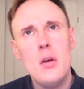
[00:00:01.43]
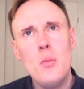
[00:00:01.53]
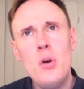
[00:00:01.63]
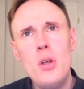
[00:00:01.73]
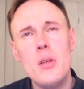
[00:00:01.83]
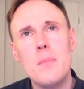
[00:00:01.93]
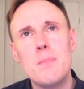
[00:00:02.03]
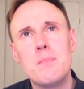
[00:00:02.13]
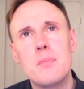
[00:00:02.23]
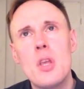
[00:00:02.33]
Well,
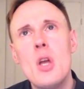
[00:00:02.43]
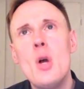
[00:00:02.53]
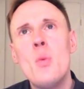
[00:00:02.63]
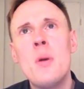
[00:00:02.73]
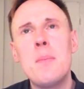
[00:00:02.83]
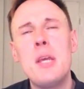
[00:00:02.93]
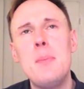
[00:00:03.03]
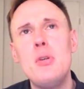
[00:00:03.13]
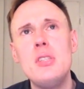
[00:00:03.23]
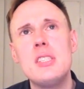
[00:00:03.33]
when
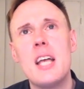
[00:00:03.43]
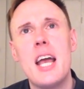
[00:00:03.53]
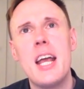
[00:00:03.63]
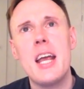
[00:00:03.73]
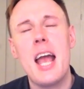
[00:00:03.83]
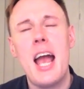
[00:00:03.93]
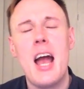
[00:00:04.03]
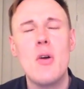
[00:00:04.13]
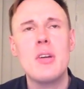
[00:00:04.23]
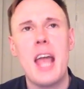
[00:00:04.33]
people say,
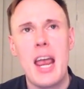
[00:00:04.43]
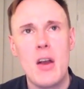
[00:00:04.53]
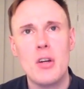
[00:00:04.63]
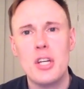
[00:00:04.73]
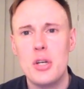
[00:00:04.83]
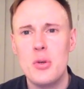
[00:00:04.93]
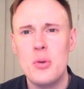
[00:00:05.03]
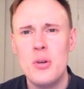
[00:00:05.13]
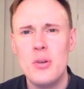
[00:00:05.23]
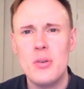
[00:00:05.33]
how gay are
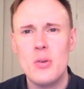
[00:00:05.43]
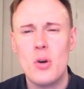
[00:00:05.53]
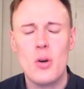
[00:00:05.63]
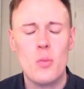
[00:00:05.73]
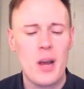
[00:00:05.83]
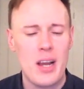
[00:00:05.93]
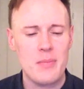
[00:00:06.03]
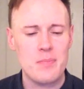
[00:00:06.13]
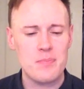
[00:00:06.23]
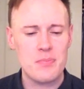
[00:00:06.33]
you? Or
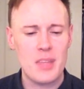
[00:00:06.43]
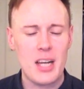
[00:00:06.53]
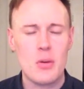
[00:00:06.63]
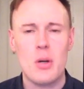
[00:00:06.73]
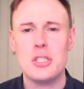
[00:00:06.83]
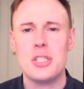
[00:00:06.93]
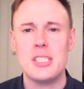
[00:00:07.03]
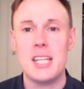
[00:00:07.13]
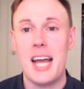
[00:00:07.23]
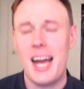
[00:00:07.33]
when that question
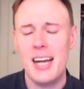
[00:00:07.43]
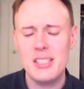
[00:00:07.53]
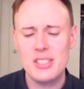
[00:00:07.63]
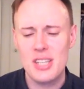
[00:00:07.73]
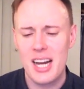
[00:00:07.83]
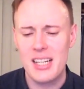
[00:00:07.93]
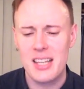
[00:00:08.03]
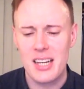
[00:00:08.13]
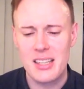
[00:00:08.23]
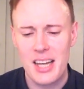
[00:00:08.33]
is asked, I
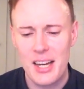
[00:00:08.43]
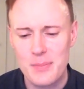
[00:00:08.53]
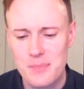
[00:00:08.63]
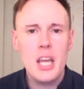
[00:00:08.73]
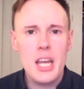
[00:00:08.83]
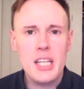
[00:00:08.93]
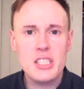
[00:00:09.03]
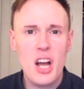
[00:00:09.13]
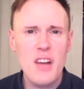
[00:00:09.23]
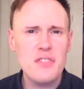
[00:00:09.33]
think that
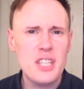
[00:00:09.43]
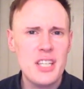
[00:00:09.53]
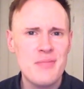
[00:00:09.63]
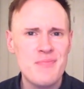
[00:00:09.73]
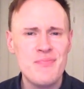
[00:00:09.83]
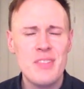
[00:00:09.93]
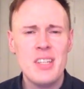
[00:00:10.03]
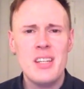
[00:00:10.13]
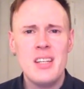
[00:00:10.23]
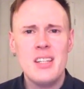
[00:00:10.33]
it's often
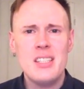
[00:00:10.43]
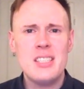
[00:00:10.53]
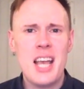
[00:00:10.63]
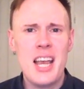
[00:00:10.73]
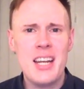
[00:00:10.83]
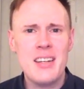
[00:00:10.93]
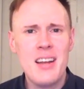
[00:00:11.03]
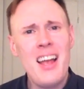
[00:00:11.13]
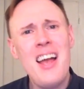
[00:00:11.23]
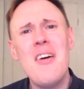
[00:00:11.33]
saying,
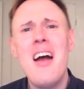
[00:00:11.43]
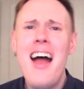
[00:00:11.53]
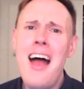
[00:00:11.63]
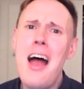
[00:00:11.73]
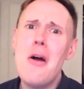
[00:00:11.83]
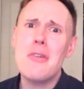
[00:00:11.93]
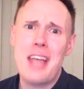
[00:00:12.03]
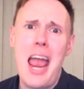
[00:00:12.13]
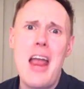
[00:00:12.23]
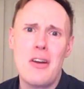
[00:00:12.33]
how
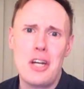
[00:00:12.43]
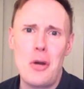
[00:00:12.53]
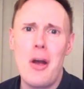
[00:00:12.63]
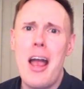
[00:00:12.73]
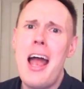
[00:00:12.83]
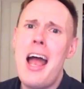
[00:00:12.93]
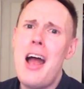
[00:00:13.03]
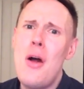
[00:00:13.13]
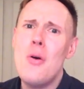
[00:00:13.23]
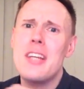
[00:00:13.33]
gay are you?
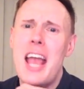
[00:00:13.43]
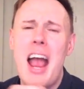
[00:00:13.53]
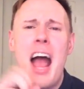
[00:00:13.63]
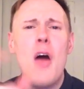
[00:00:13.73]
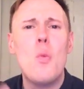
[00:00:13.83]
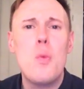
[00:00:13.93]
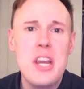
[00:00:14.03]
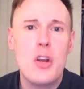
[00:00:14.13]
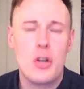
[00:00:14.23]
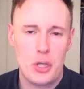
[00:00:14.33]
How
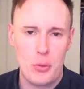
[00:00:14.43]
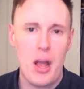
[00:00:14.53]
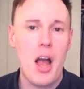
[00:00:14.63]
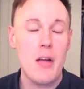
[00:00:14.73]
weak are you?